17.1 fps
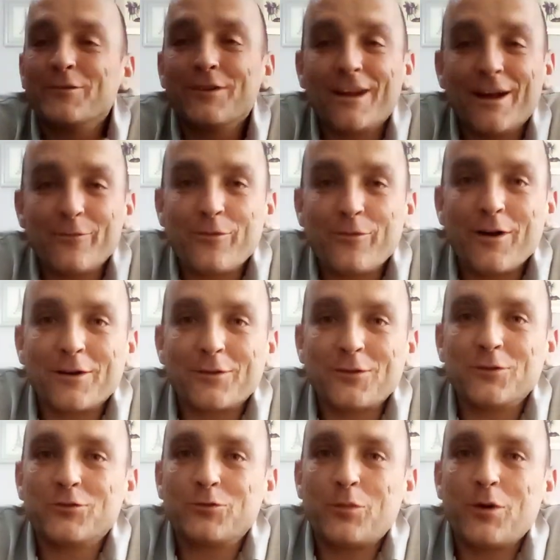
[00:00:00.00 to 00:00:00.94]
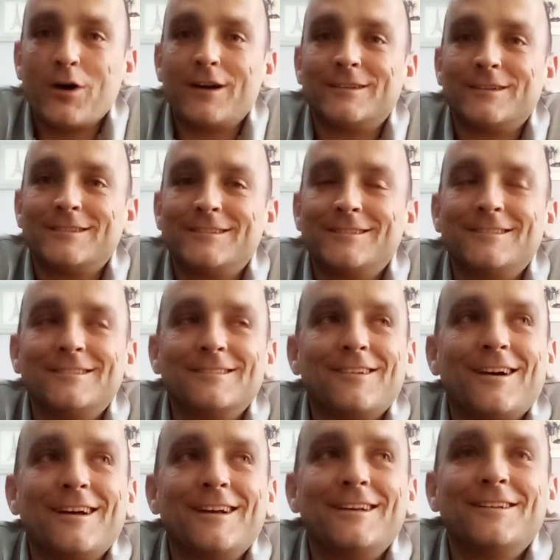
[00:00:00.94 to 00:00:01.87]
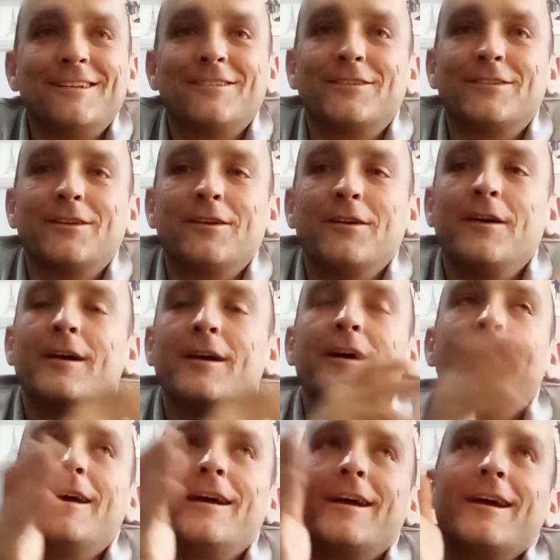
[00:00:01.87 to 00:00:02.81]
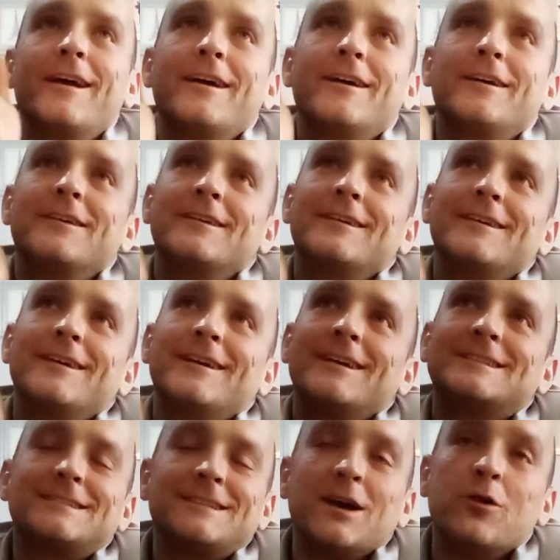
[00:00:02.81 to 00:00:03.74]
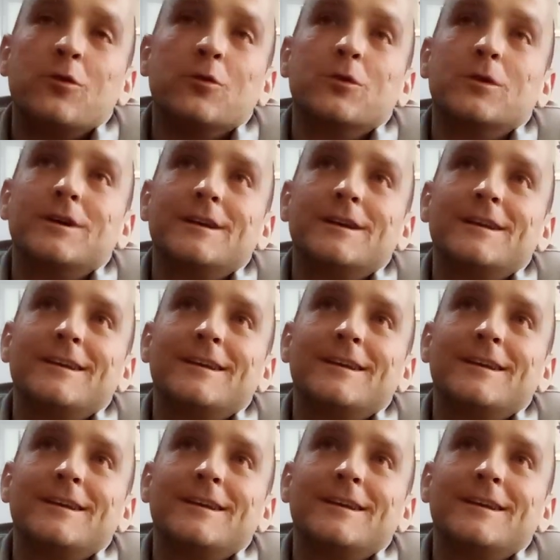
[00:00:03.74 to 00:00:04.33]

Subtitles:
when you're that fucked on spice? Like a cell.